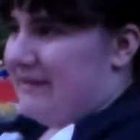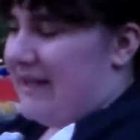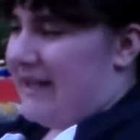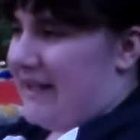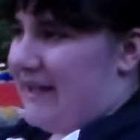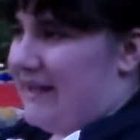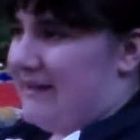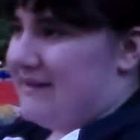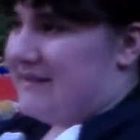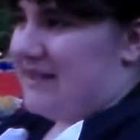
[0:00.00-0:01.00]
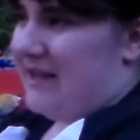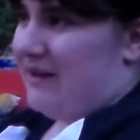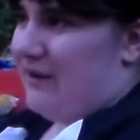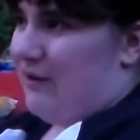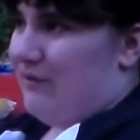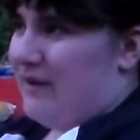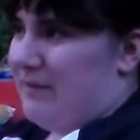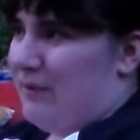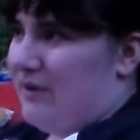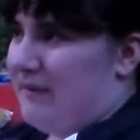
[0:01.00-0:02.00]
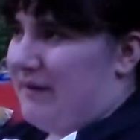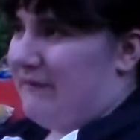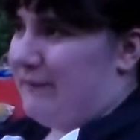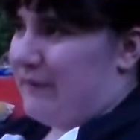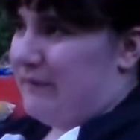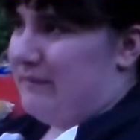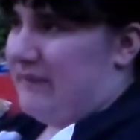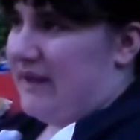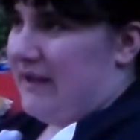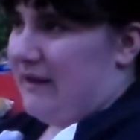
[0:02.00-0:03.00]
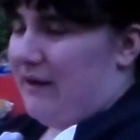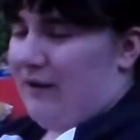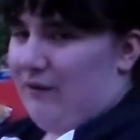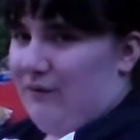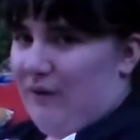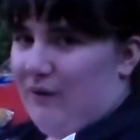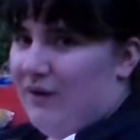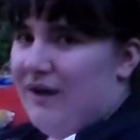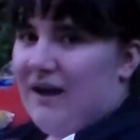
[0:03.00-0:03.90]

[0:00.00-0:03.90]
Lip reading: they said only Pokemon from the Aloha